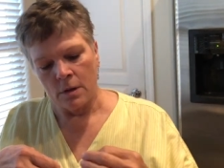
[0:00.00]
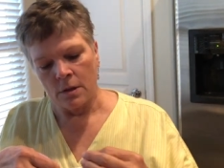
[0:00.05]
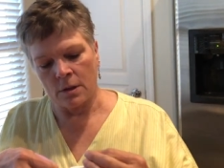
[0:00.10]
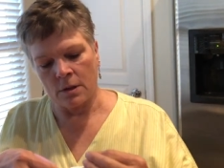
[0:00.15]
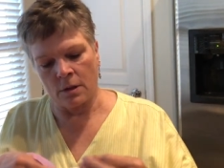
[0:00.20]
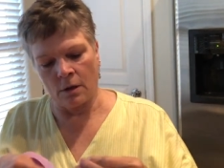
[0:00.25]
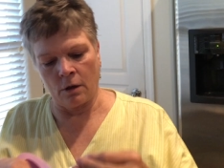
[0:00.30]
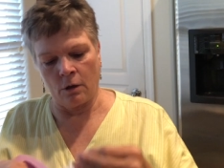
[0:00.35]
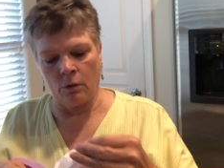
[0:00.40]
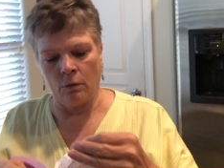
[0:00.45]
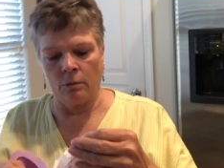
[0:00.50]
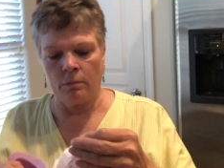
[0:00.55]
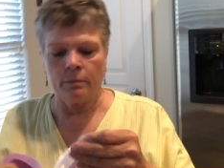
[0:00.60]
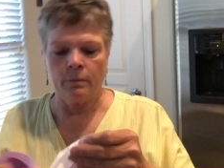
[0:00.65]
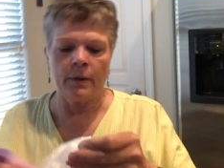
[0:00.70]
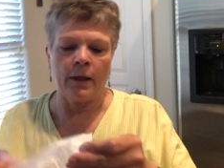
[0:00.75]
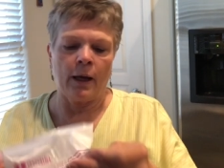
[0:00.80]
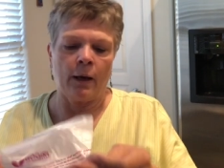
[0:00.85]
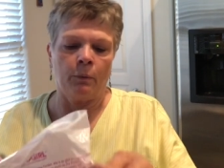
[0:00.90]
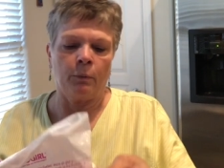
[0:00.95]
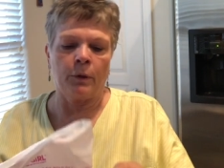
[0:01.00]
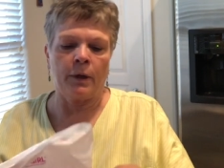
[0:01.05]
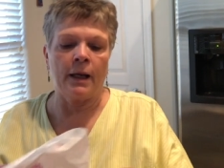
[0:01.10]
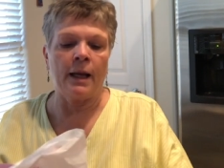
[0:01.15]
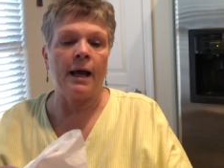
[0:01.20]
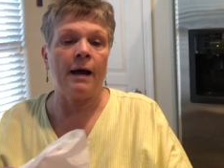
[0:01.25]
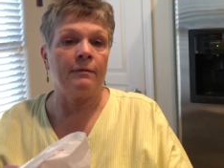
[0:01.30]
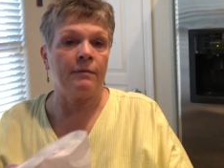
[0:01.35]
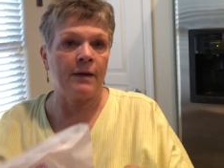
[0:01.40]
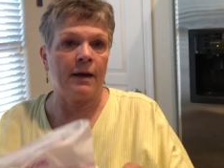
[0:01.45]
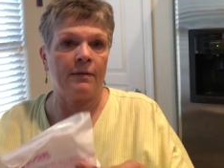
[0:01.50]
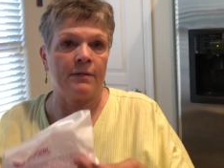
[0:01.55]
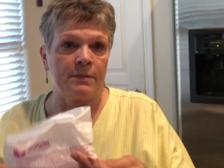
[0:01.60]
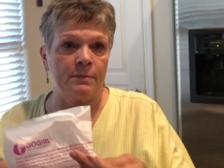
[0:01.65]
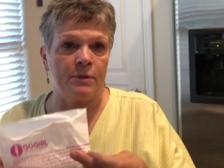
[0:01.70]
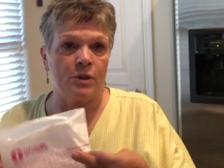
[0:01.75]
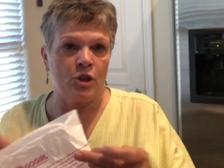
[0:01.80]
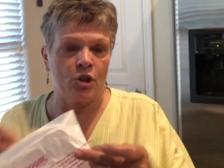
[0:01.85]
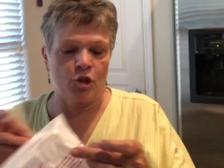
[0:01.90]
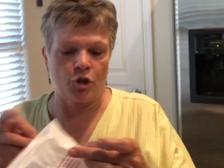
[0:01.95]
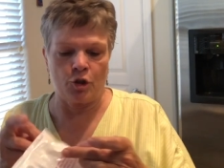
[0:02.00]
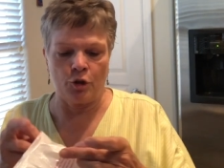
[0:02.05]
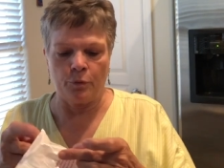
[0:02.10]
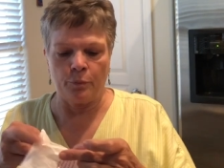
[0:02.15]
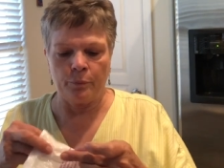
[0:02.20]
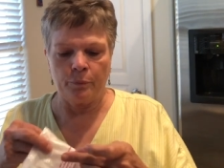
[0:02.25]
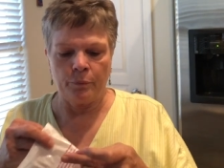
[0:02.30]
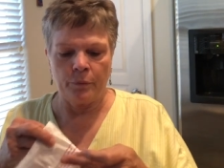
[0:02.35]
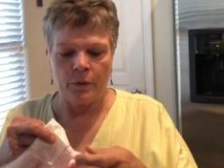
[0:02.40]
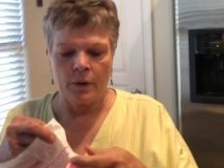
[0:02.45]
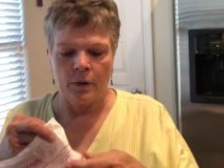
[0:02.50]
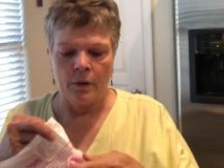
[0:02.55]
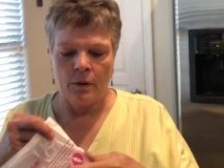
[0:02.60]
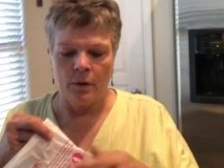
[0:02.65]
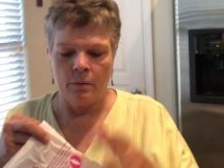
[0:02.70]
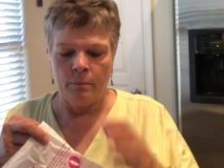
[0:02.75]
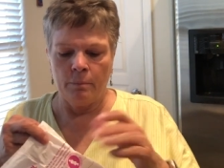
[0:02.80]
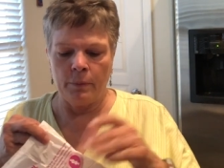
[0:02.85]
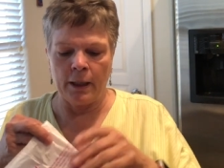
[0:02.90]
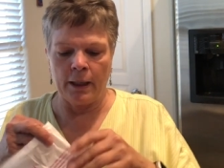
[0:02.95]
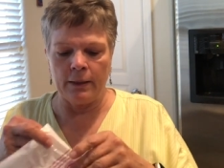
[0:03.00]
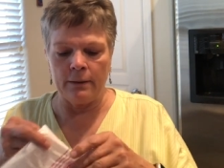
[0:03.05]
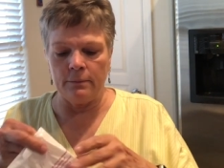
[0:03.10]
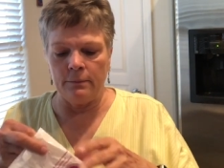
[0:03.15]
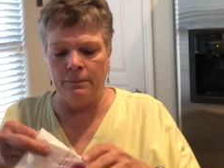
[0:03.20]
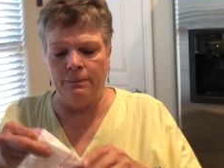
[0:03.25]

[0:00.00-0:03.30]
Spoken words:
So yeah, we're gonna have to have some tissue. But